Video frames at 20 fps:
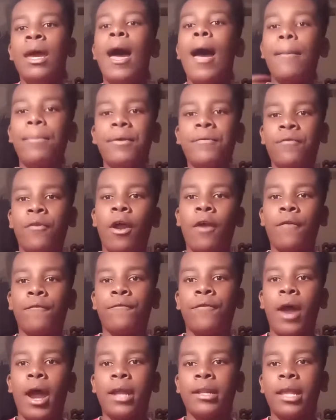Happy Fun
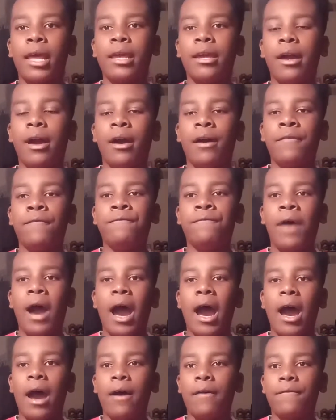Friday uh
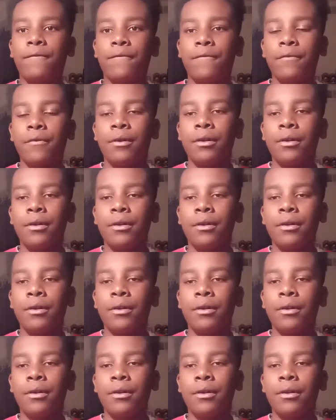five